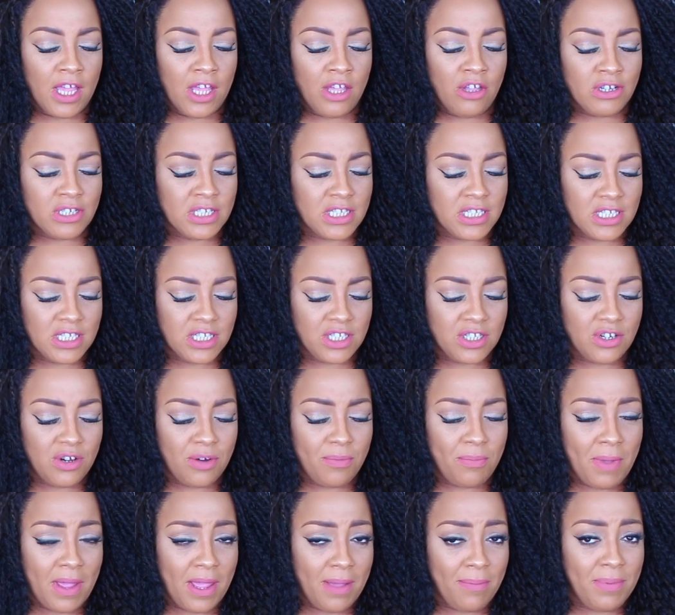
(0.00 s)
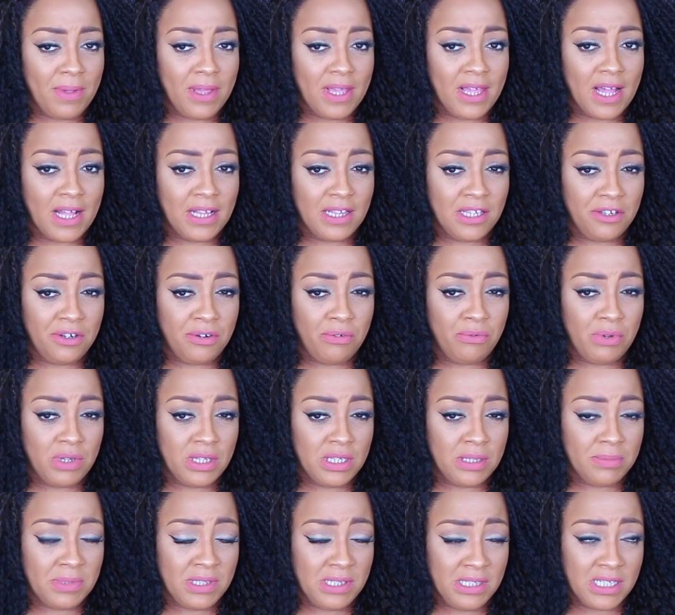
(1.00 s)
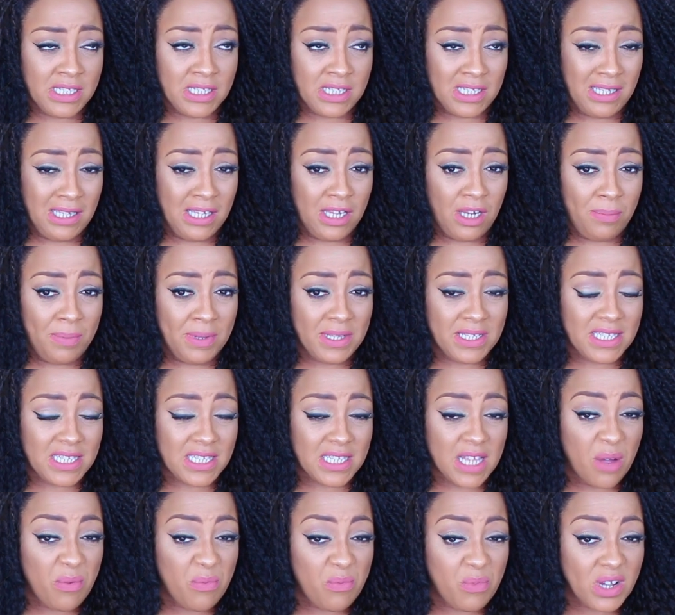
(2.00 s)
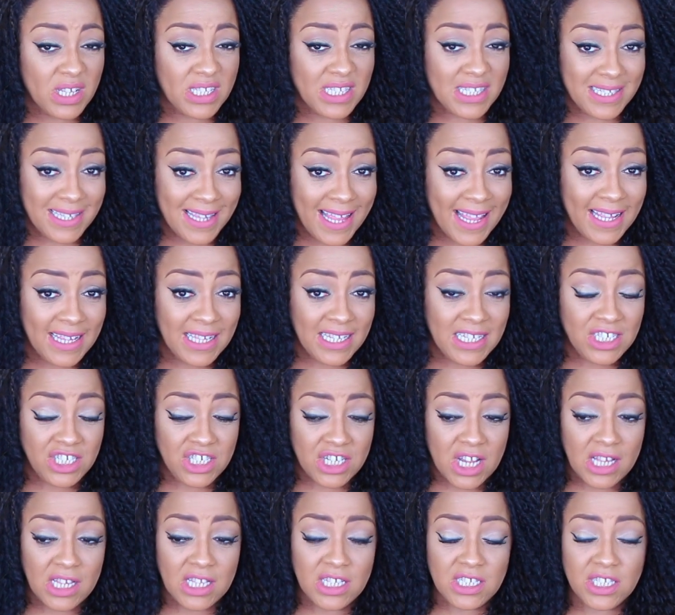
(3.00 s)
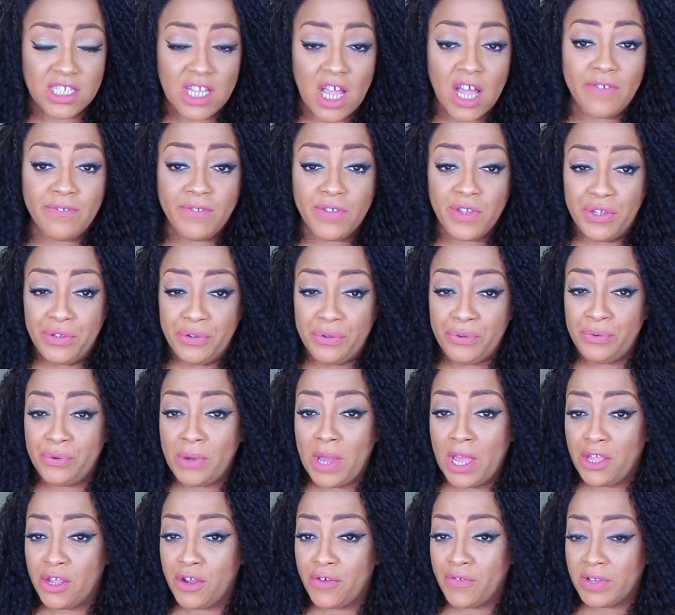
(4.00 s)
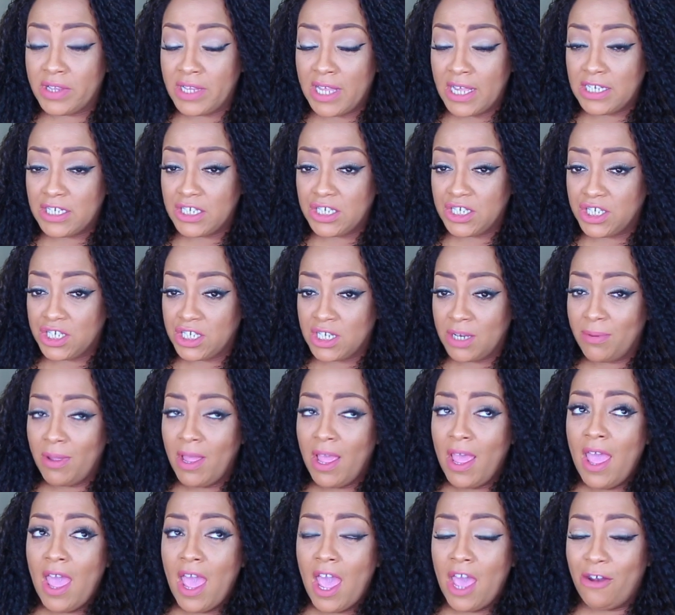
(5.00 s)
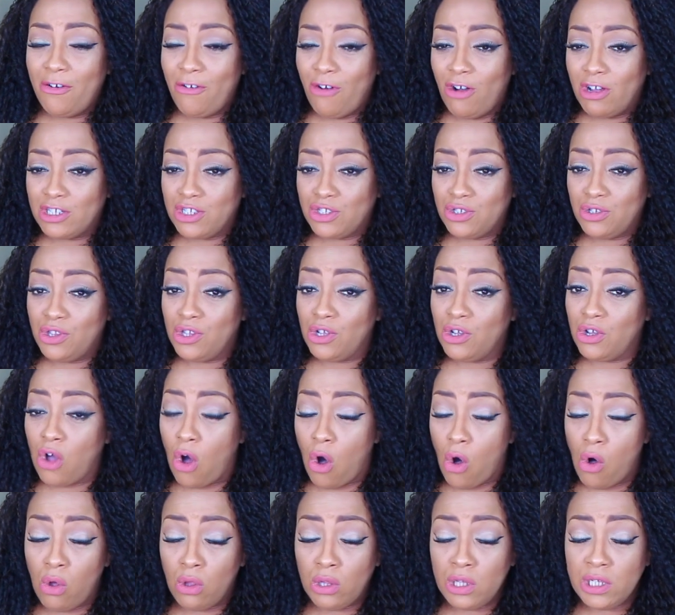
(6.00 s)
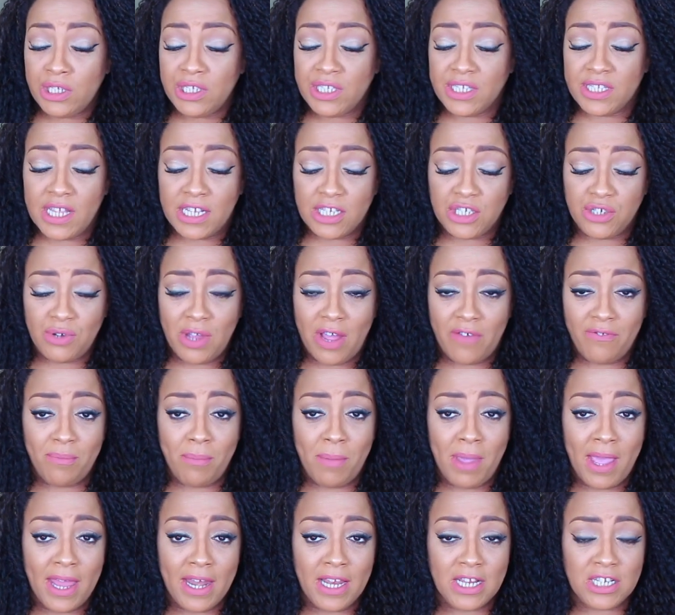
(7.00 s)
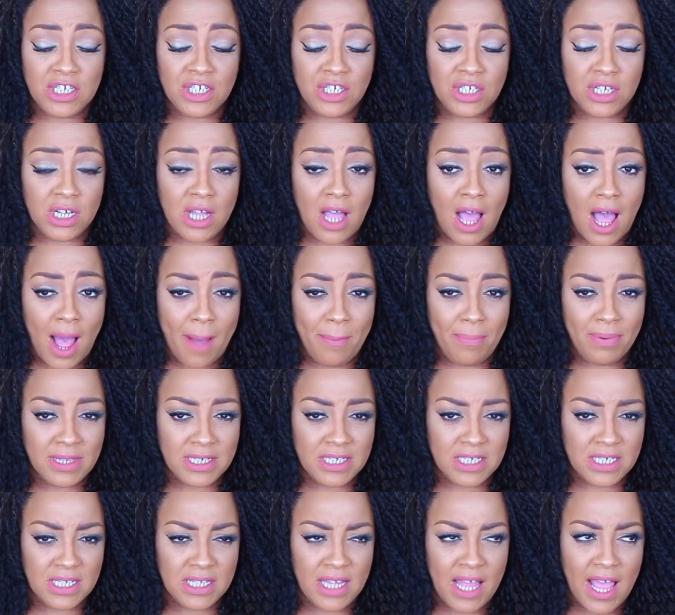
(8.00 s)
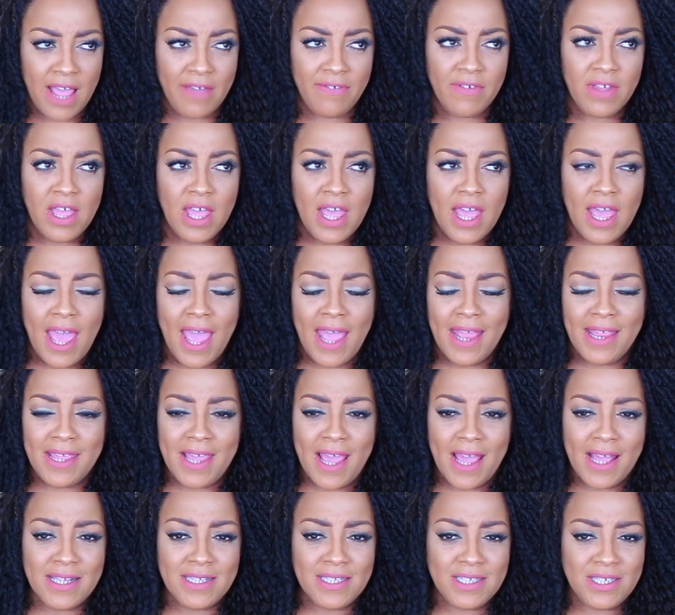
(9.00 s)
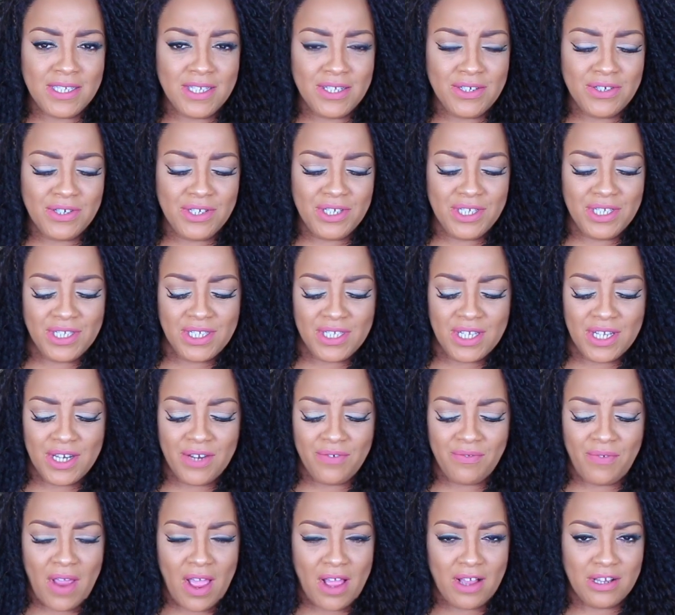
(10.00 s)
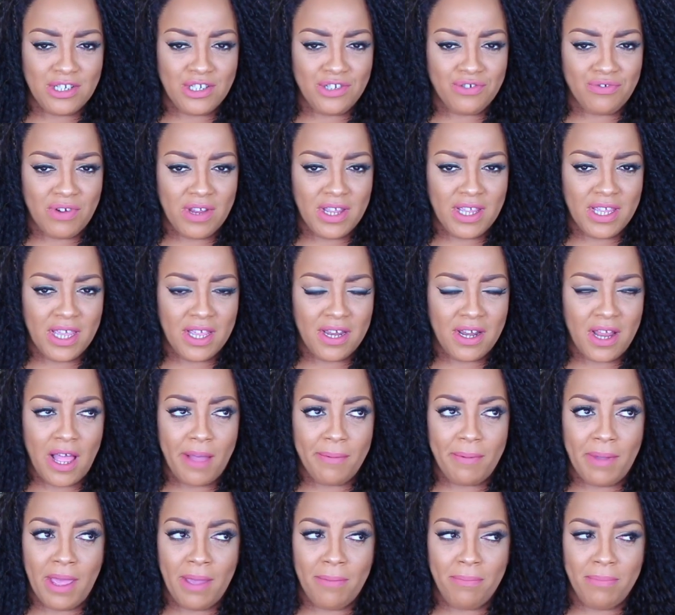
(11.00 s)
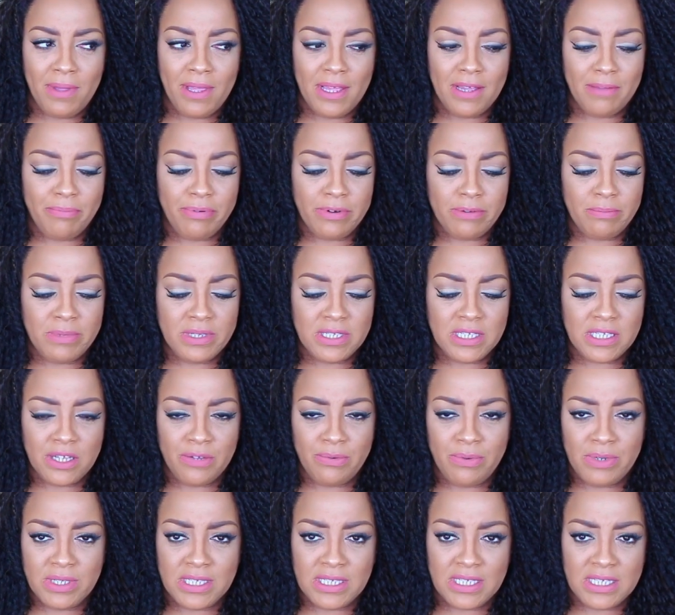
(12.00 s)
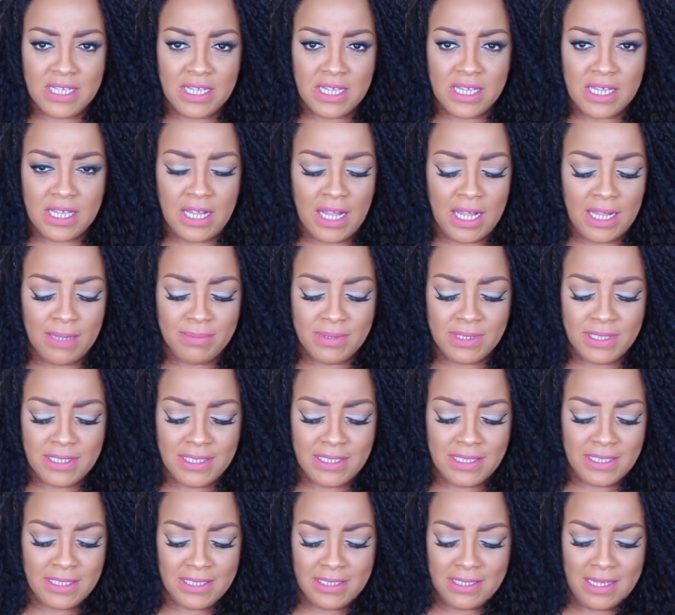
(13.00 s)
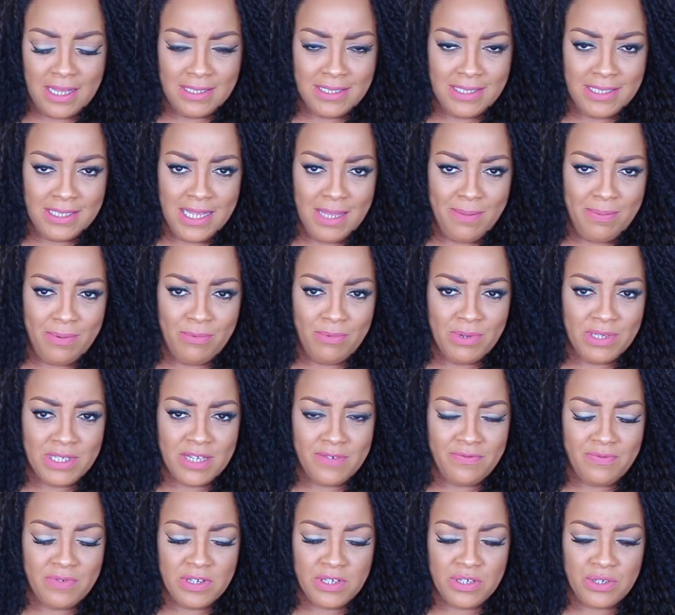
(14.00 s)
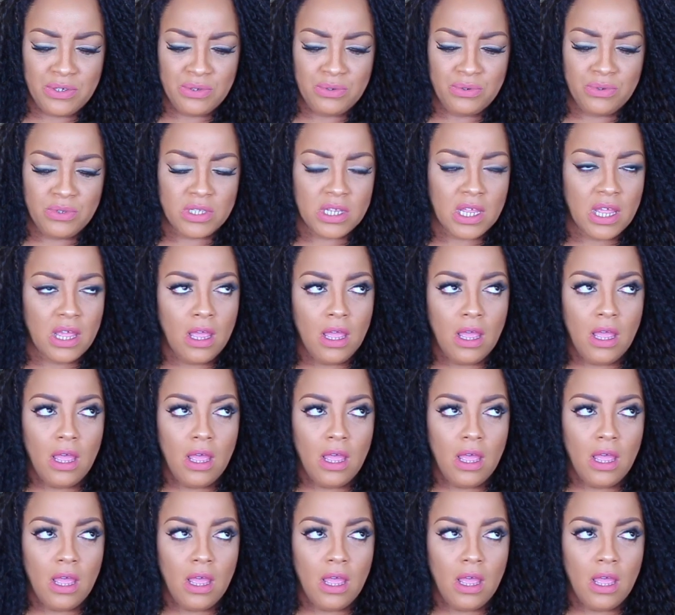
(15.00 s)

your sister may be a little bit, a little bit, somewhat, slightly jealous of you and your relationship, and also the goals that you have managed to accomplish in life. And yet, and still, she's sitting around drinking up and being promiscuous, sick, um, sleeping with different dudes.